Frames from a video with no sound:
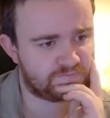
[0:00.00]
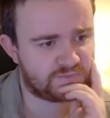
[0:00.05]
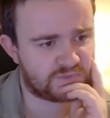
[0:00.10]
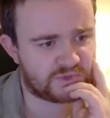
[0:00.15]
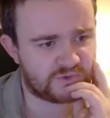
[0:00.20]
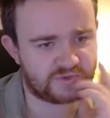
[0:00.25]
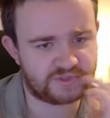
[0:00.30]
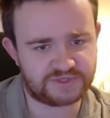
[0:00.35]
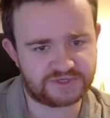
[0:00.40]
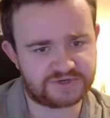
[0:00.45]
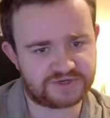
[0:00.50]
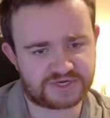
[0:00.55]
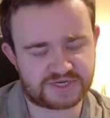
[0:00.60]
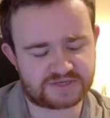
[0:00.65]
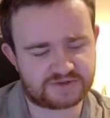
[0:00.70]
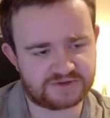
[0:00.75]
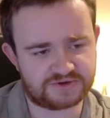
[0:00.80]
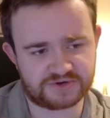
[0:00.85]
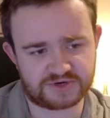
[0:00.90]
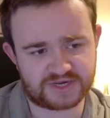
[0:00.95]
Well,
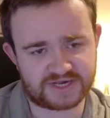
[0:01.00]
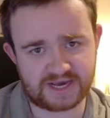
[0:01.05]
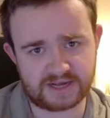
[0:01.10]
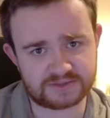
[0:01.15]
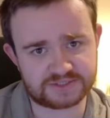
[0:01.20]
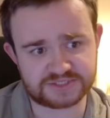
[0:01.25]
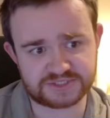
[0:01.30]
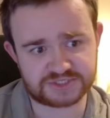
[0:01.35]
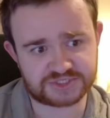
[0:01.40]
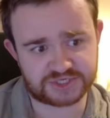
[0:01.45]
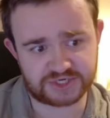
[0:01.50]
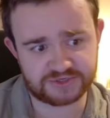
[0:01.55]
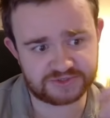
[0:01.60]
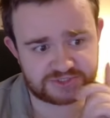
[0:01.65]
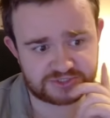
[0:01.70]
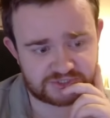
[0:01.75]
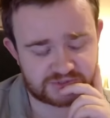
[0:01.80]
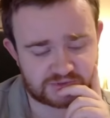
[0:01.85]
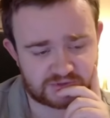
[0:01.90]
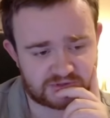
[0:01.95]
you got to counter this
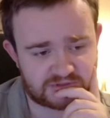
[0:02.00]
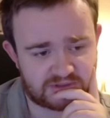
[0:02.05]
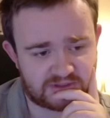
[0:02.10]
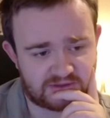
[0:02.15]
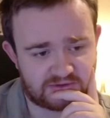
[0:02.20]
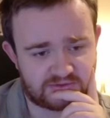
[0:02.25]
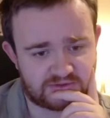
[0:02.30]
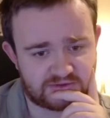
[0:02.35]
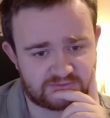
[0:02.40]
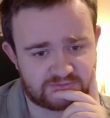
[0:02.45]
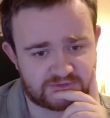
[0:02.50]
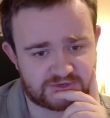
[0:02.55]
Jozu swing now then,